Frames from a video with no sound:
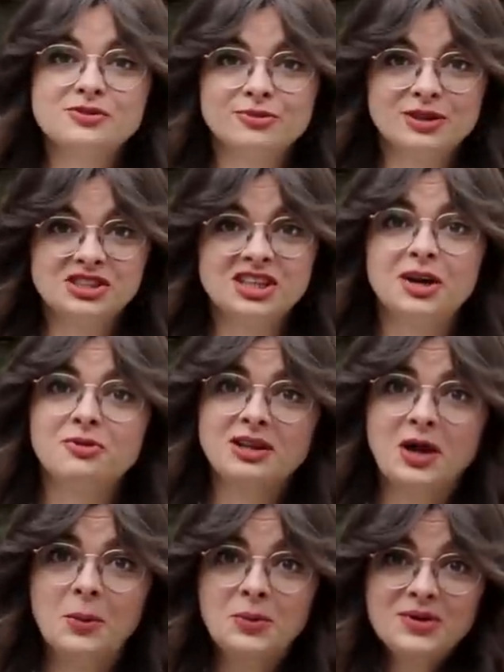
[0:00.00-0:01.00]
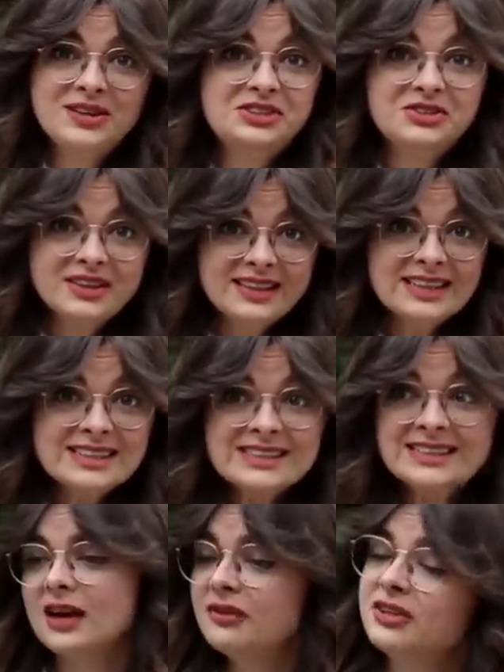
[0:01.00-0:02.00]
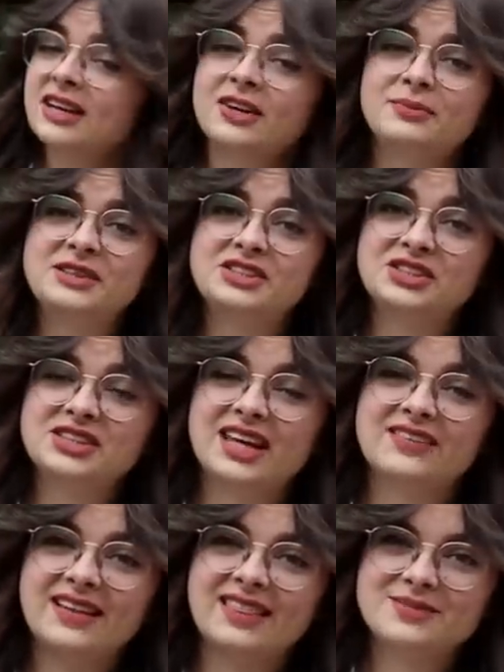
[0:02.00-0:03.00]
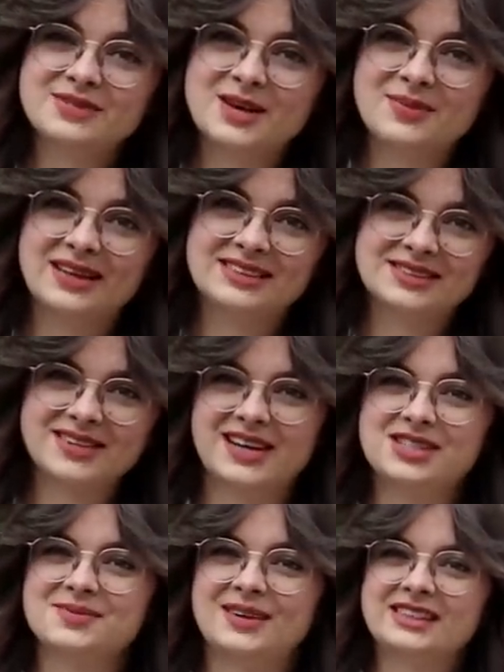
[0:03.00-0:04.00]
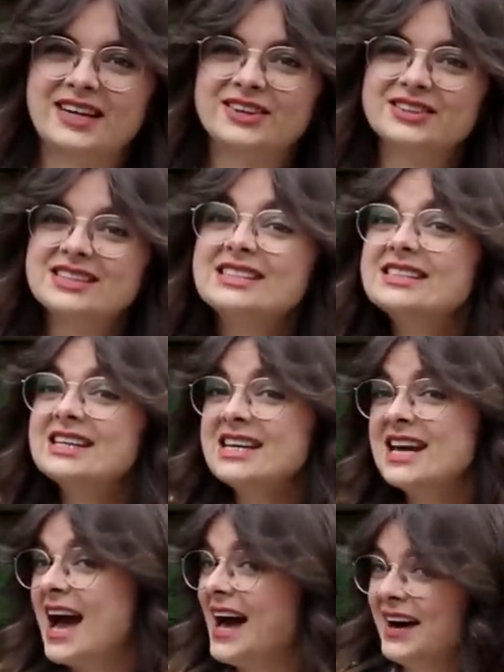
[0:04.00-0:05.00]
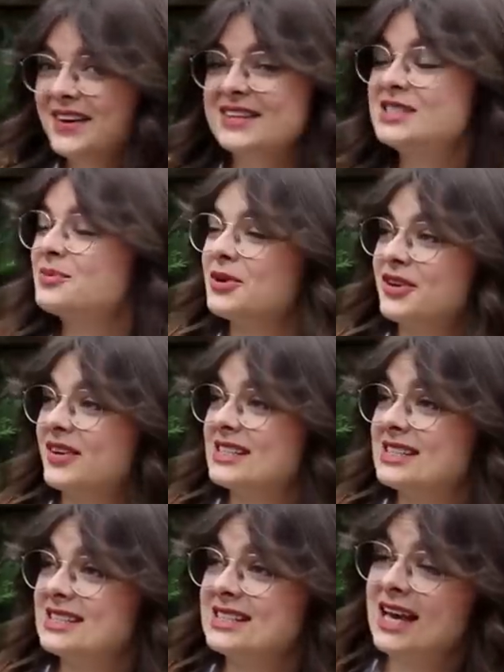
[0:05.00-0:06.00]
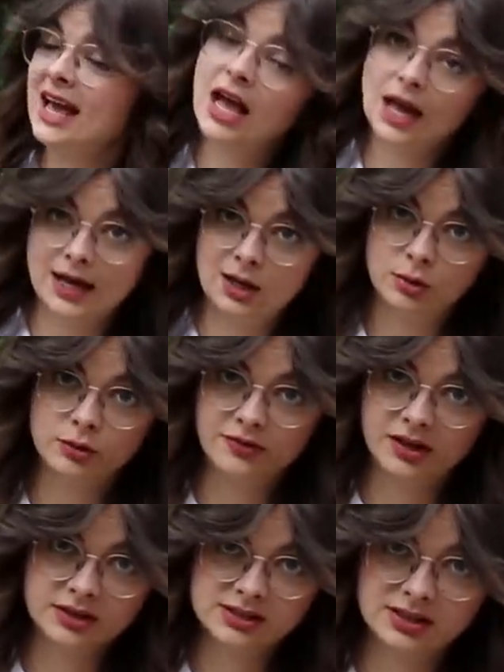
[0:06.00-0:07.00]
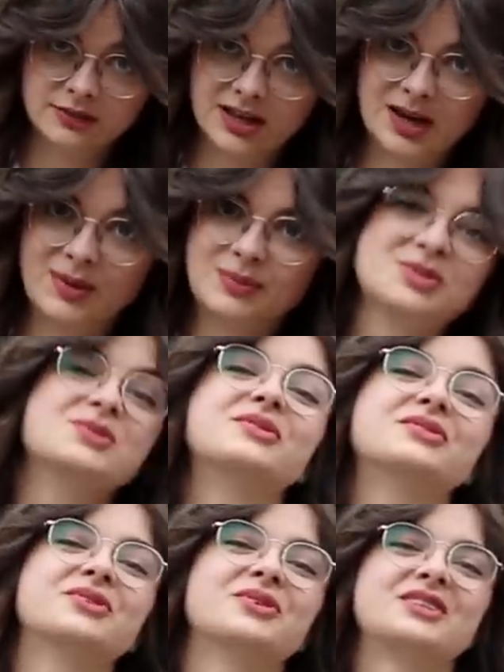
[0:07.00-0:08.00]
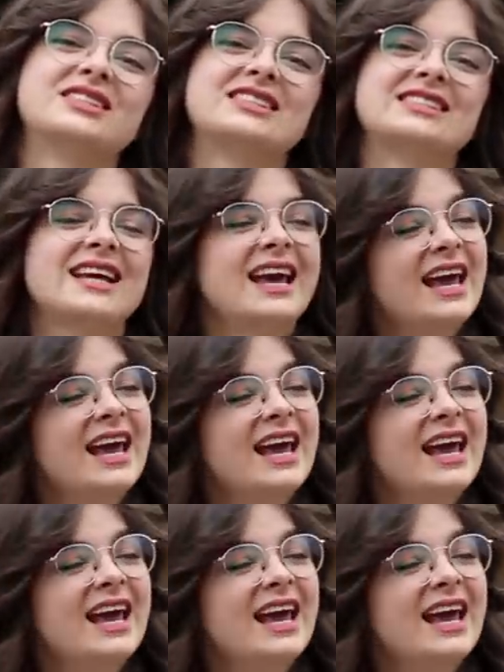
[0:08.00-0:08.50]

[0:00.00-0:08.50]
for watching. I really hope you enjoyed this. If you did, be sure to give a thumbs up and subscribe to my channel to see how this progresses and all of the other stuff that I'm up to, of course.